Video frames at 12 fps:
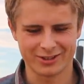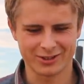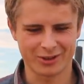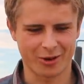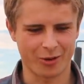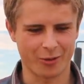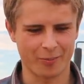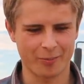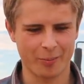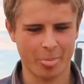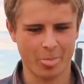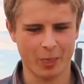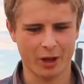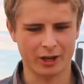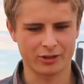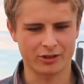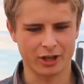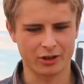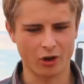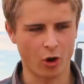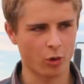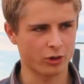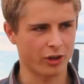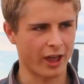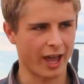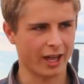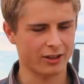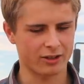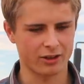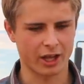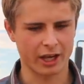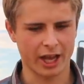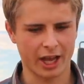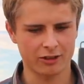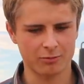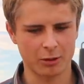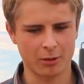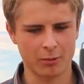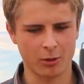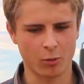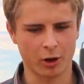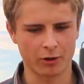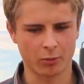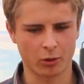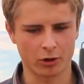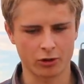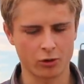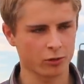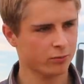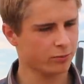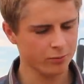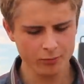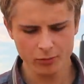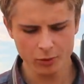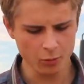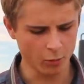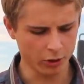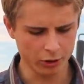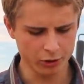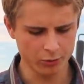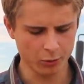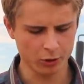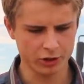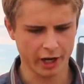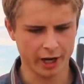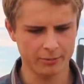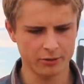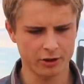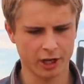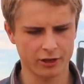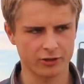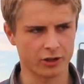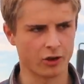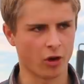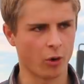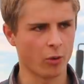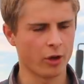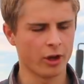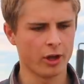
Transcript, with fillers: and so i said no to that and then he asked me maybe one more two one or two more times and i said no